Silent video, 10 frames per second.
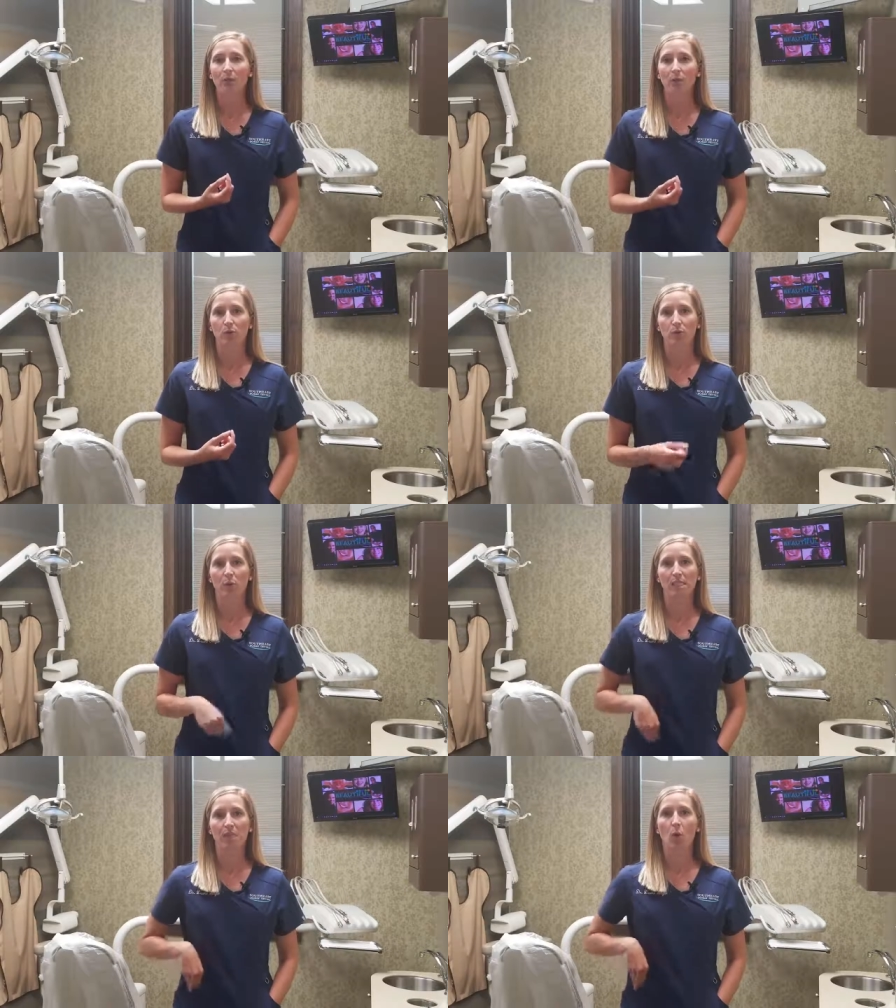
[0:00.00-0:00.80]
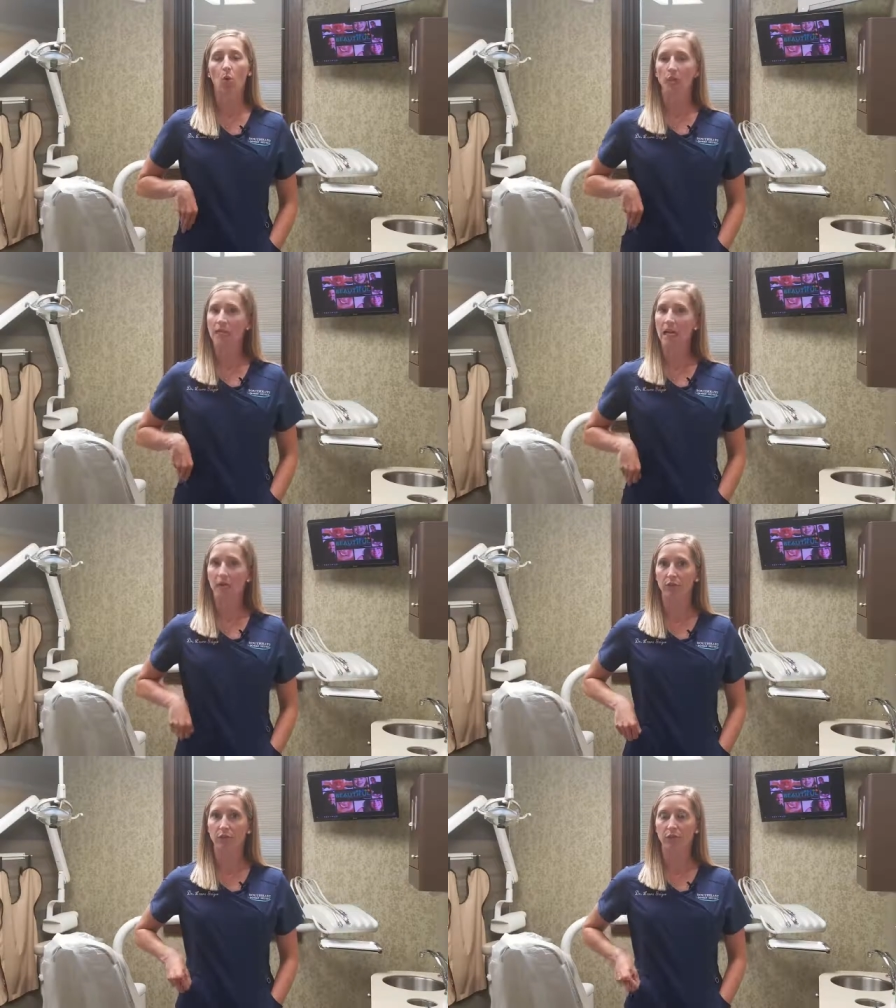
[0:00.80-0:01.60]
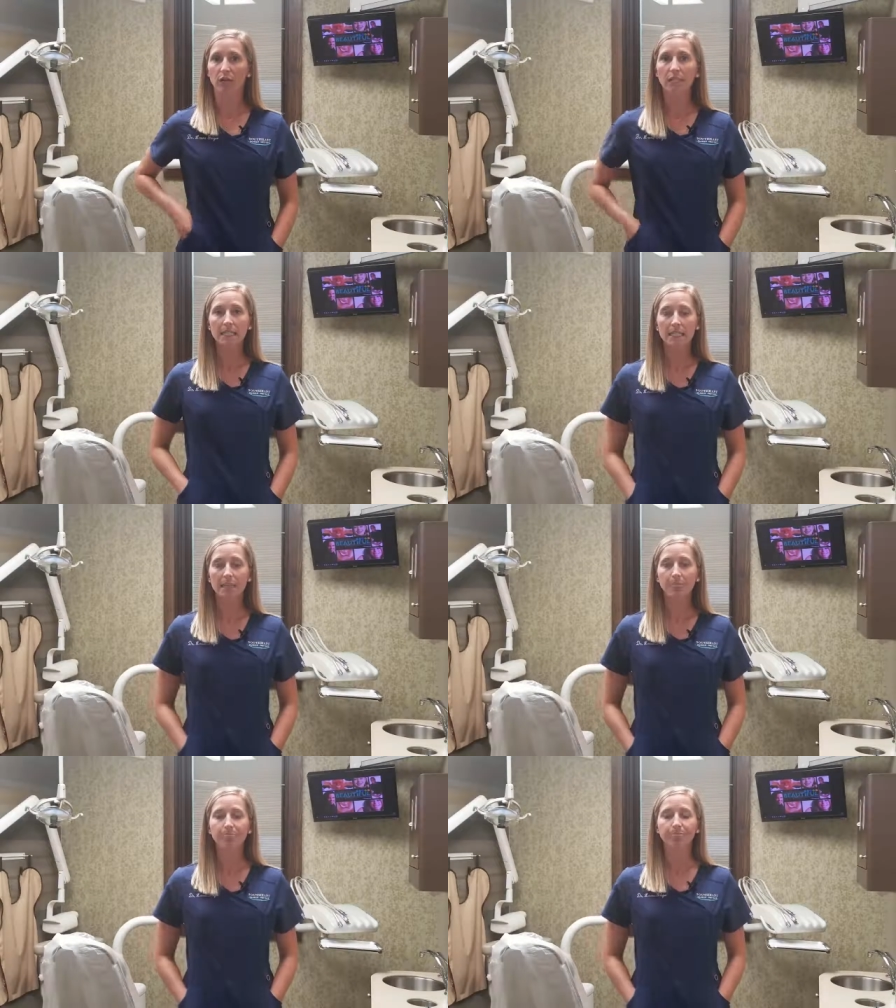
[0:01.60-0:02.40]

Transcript: with those ones that only cover the front teeth,